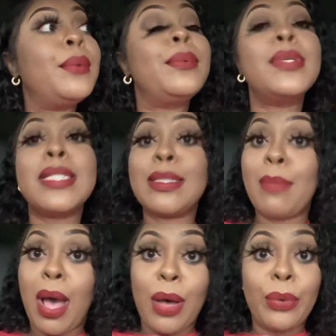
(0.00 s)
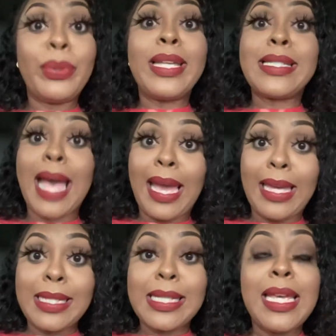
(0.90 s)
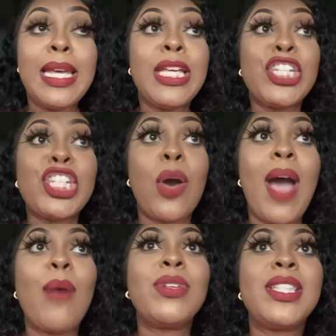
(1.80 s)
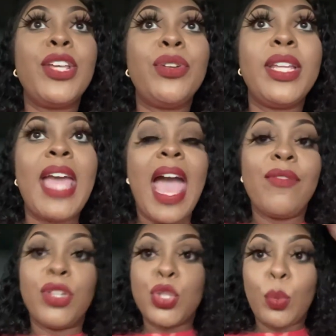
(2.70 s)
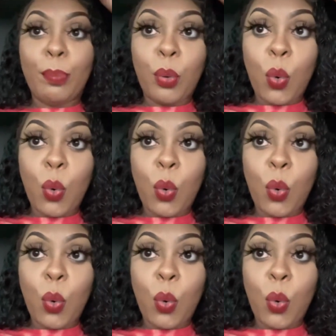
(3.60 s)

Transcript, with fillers: was small and tight. So I was literally having to